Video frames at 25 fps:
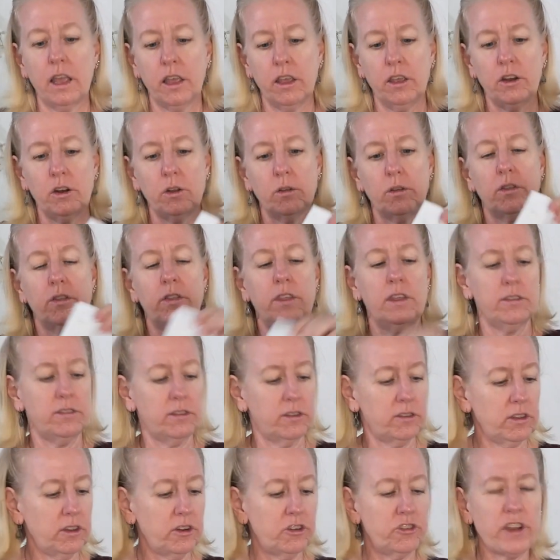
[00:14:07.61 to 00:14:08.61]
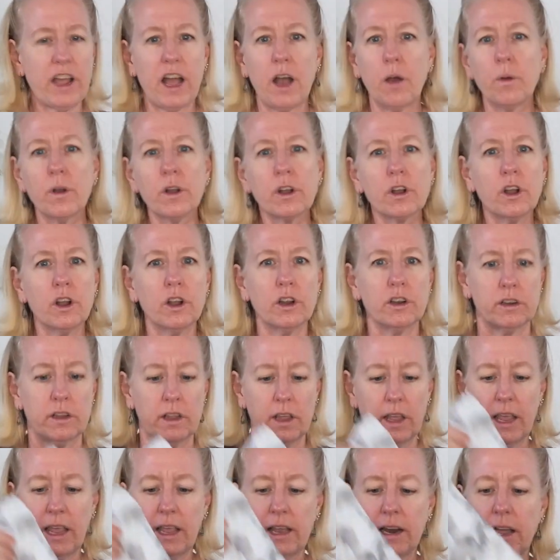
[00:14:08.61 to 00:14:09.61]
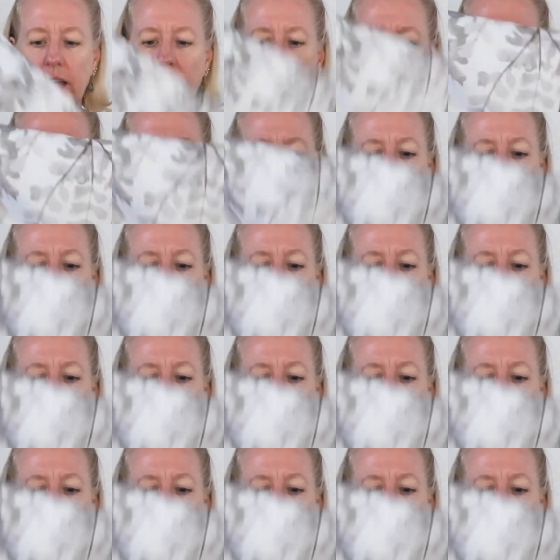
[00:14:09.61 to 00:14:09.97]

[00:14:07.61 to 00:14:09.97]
this is a shower curtain, and I